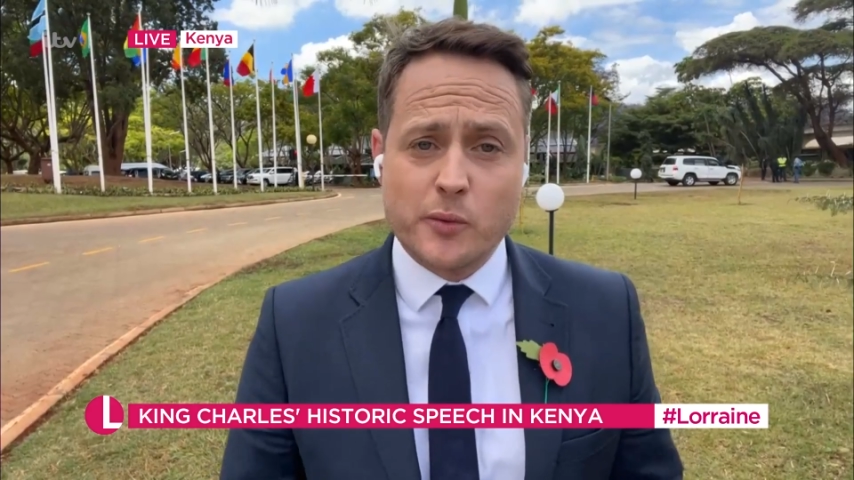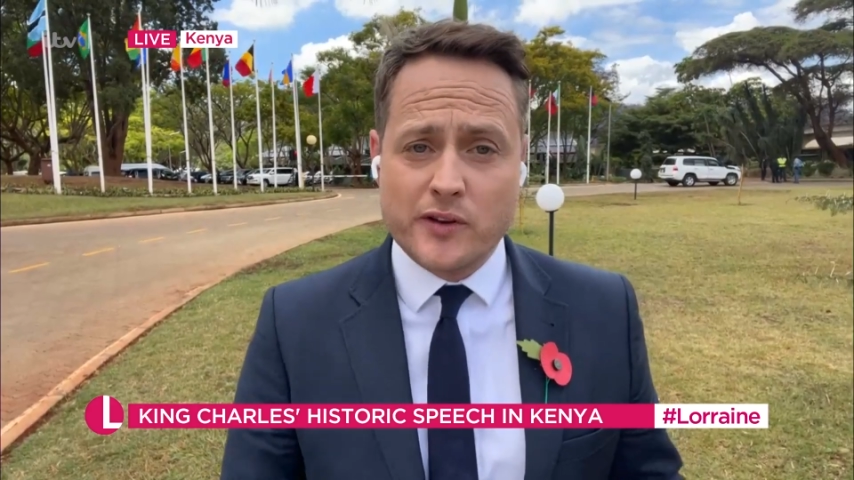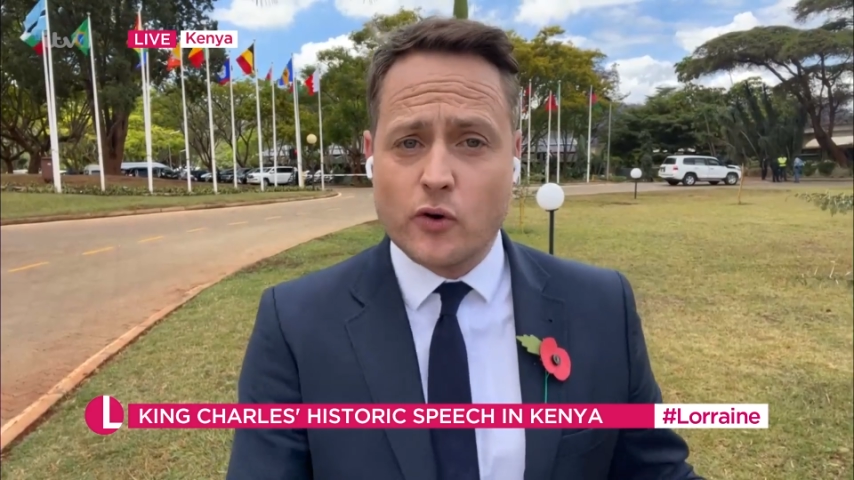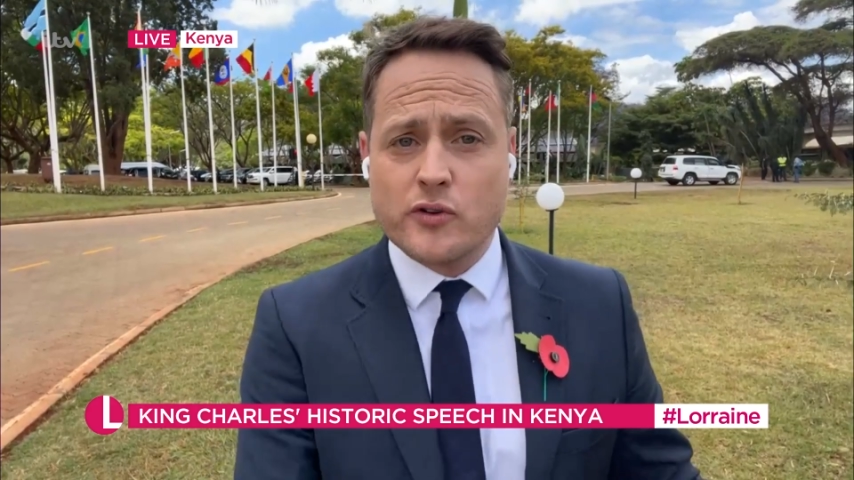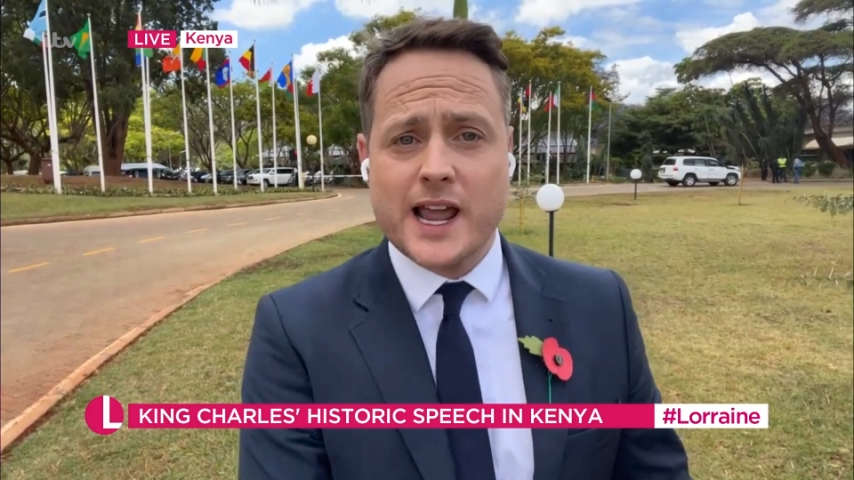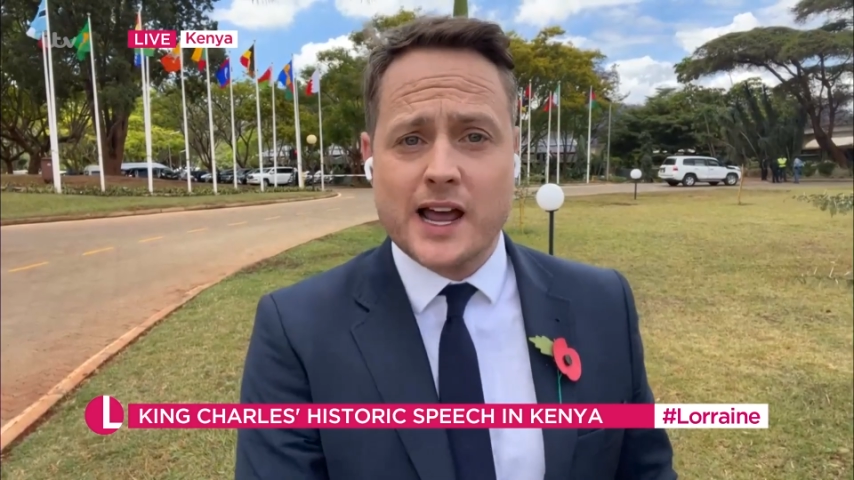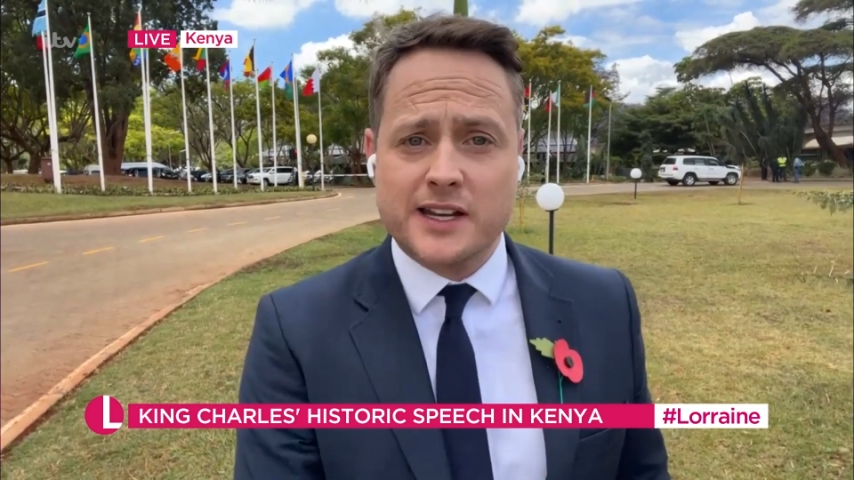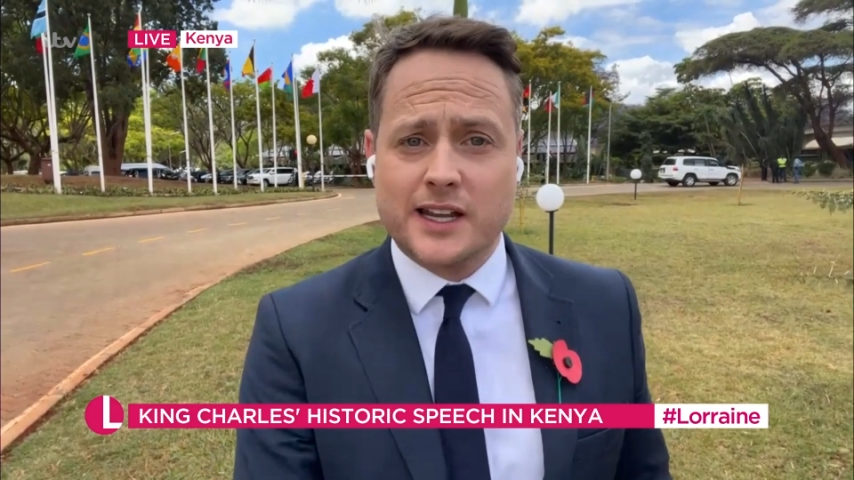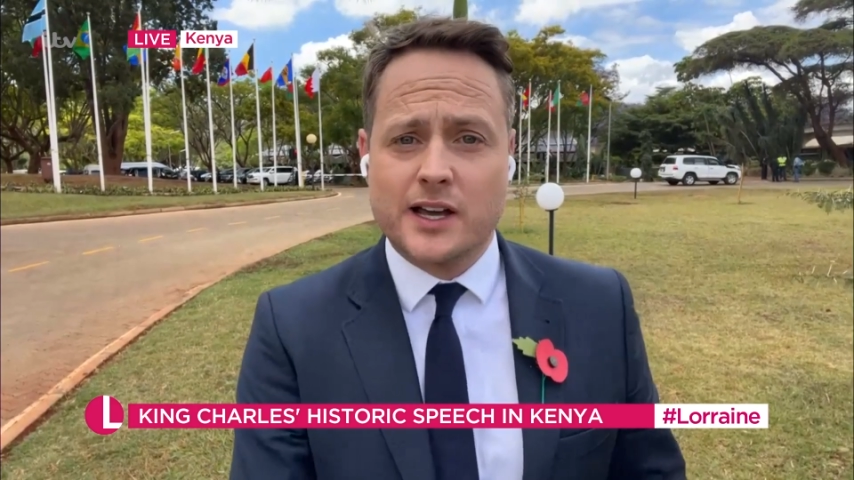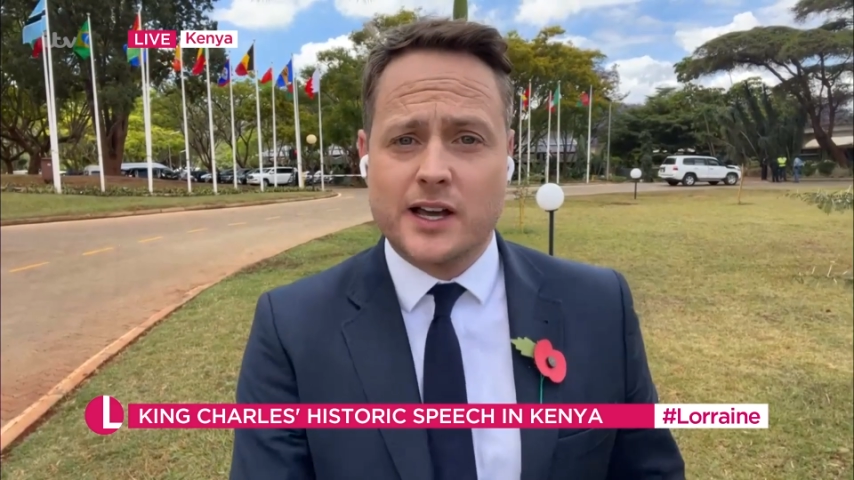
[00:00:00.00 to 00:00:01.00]
we've already had
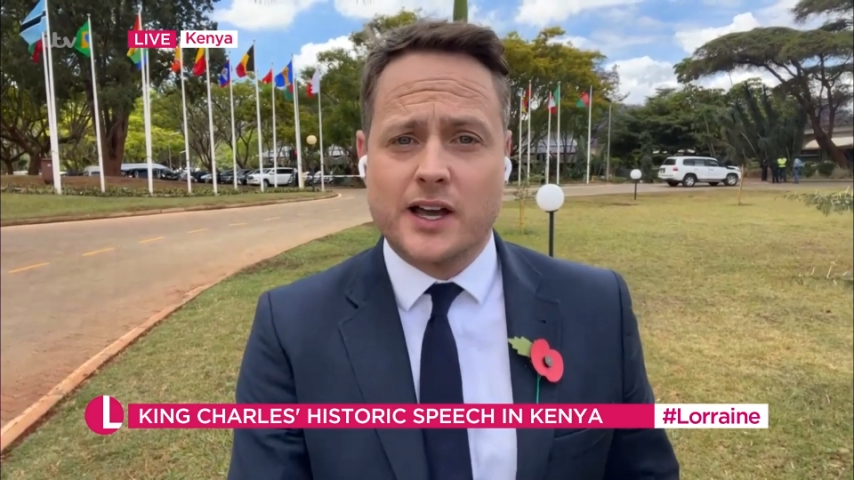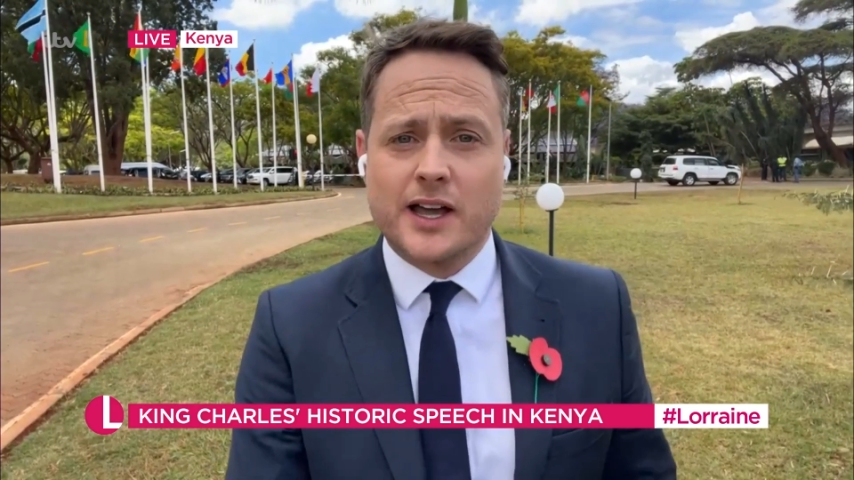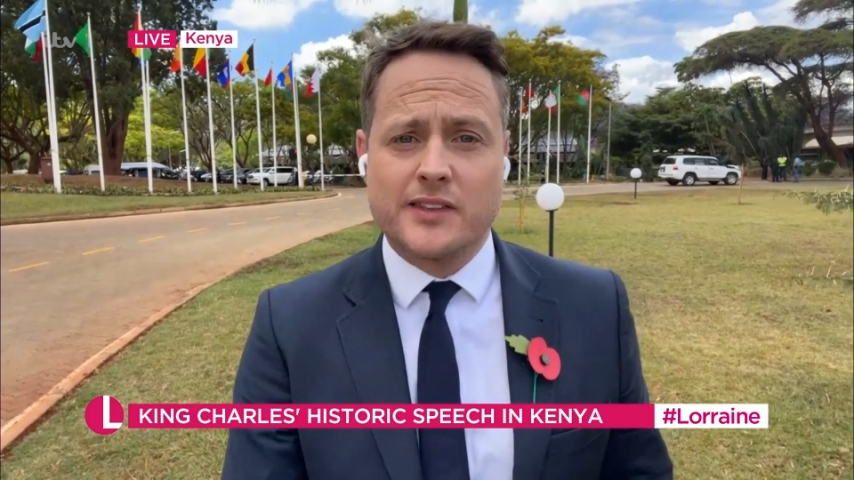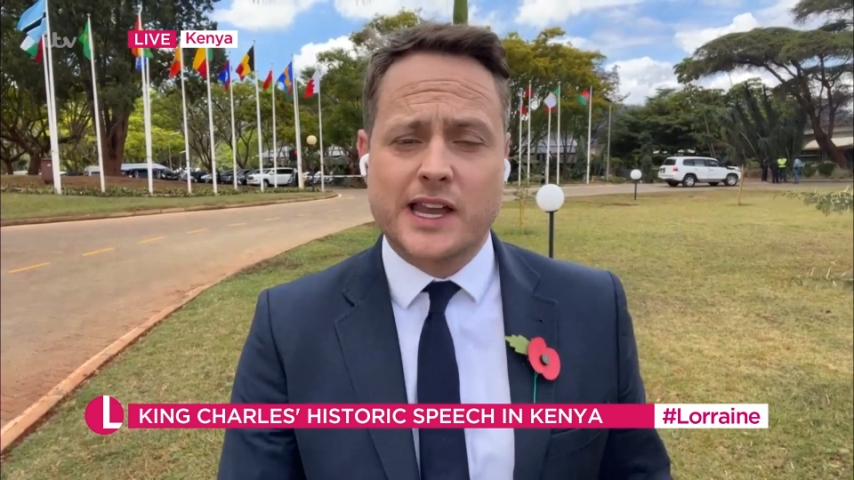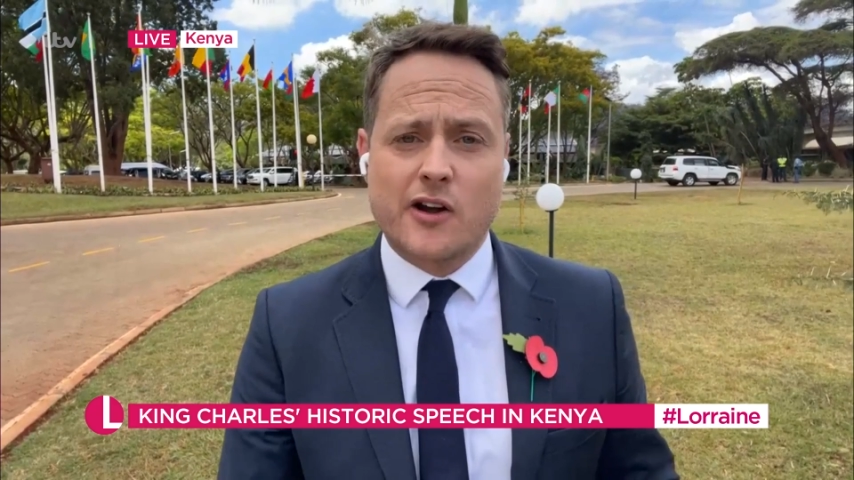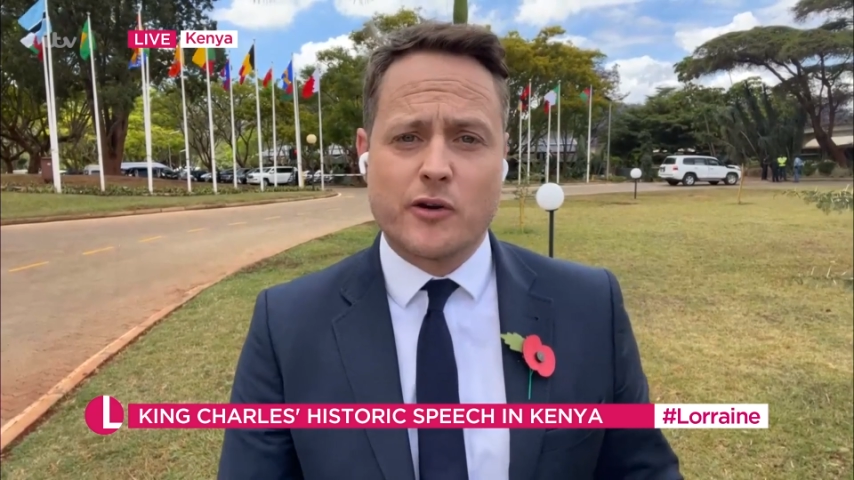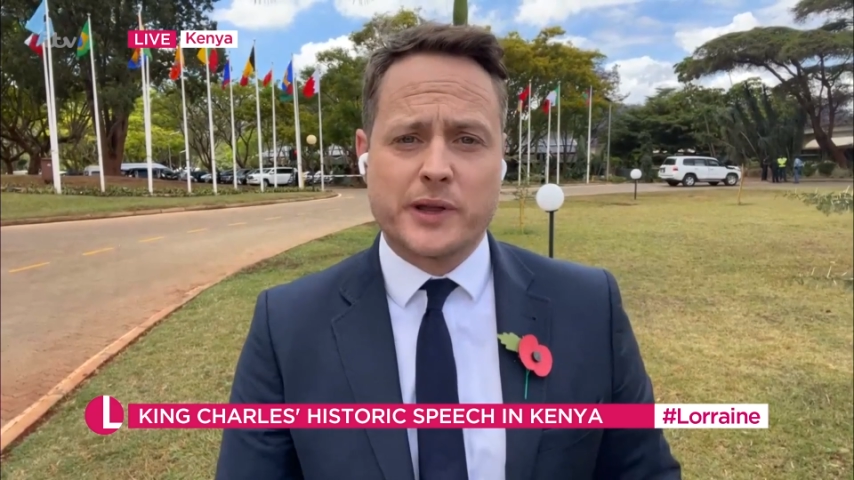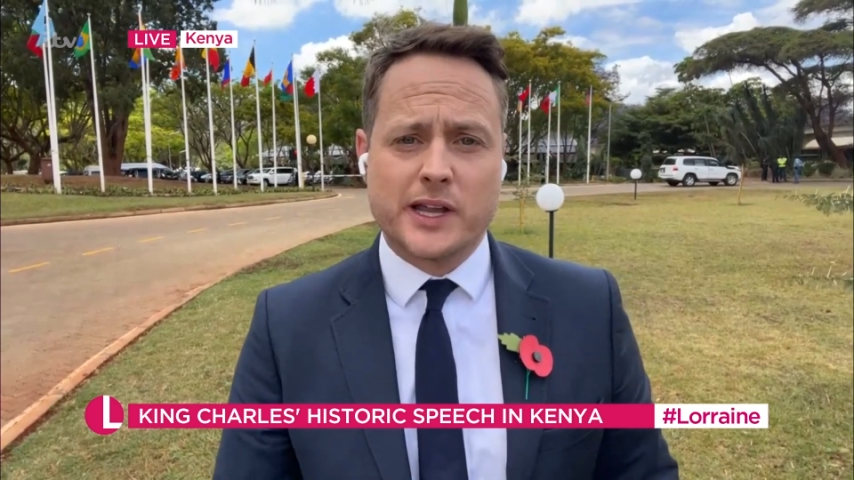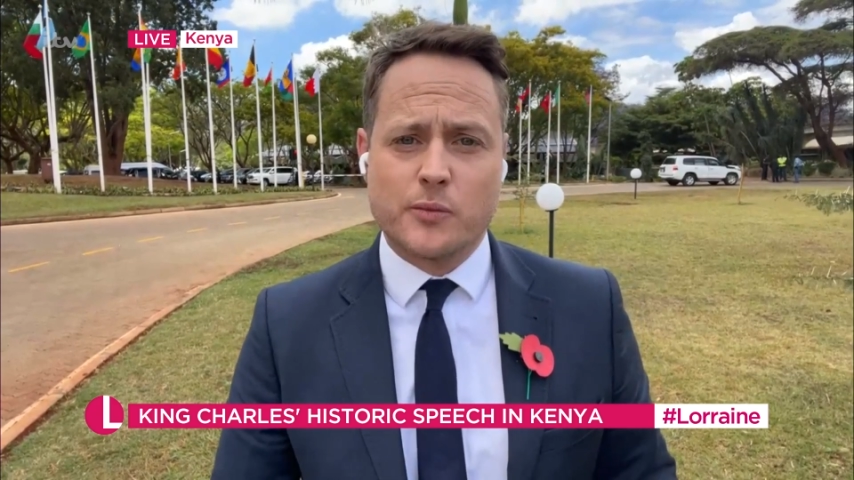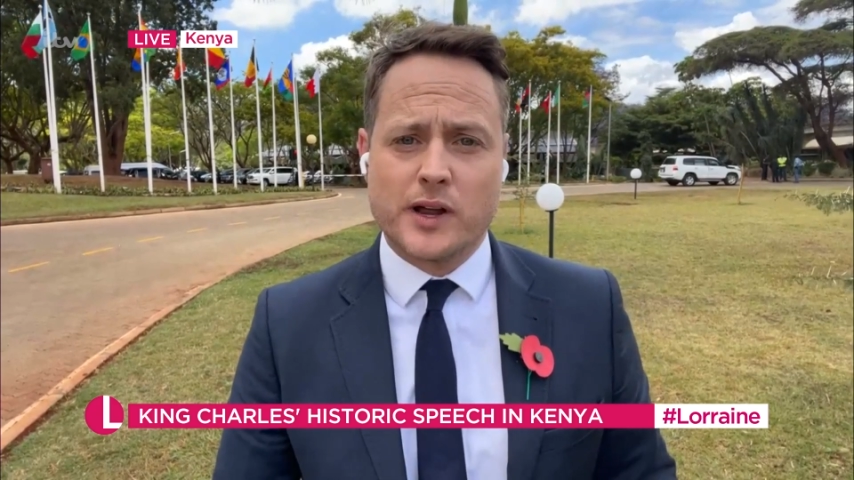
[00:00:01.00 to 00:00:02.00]
it in the
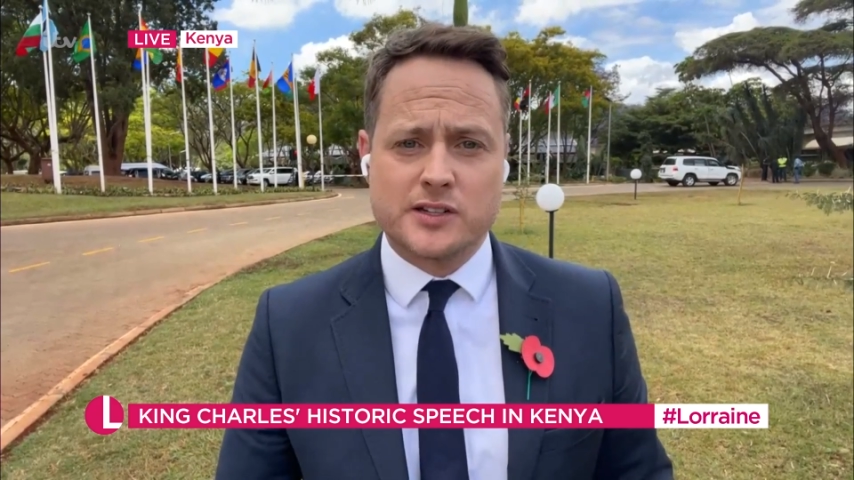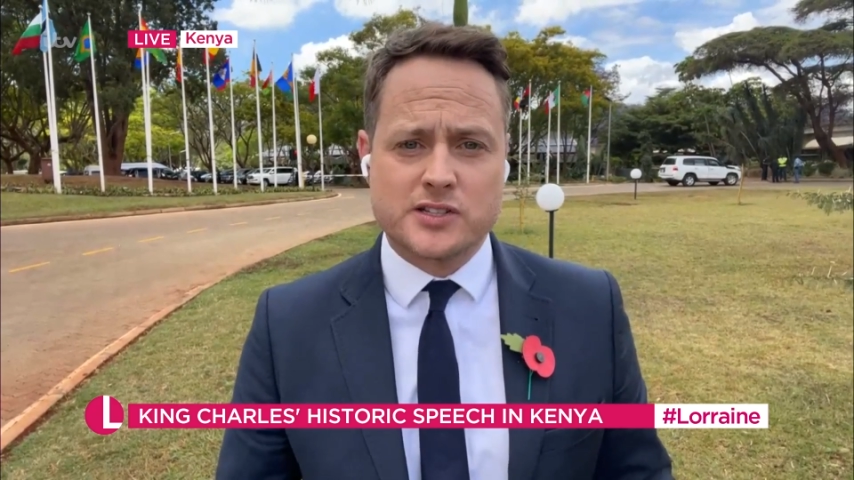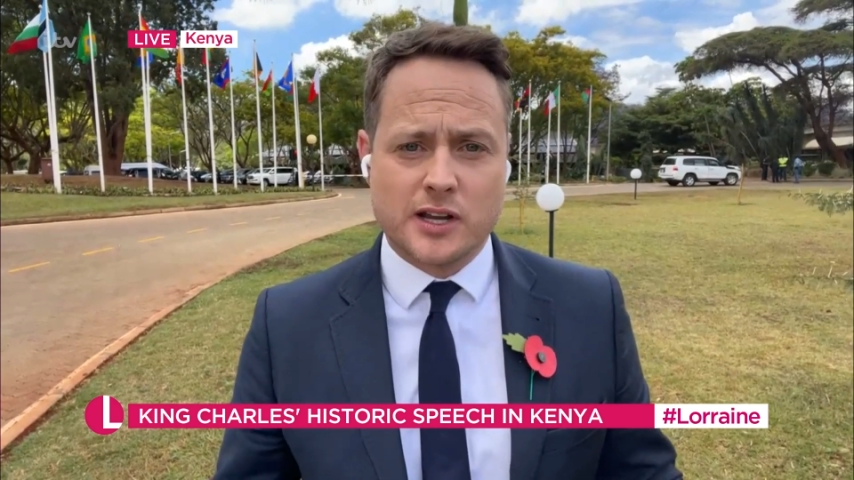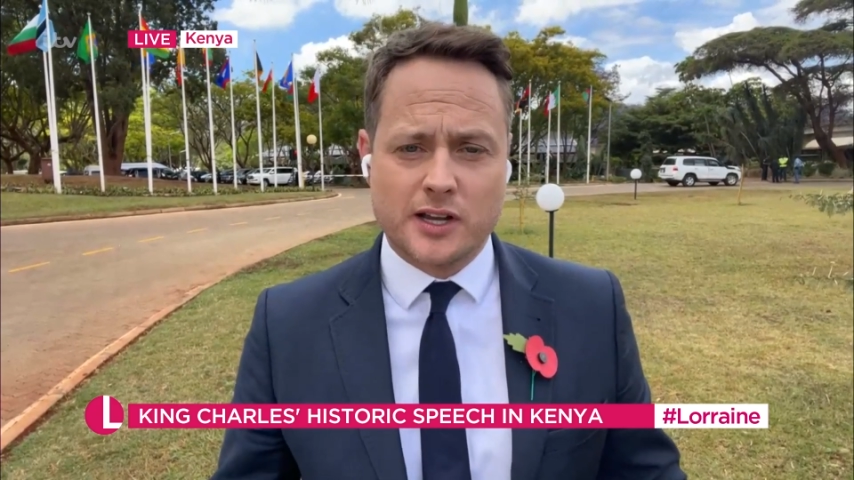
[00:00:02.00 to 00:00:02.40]
Caribbean when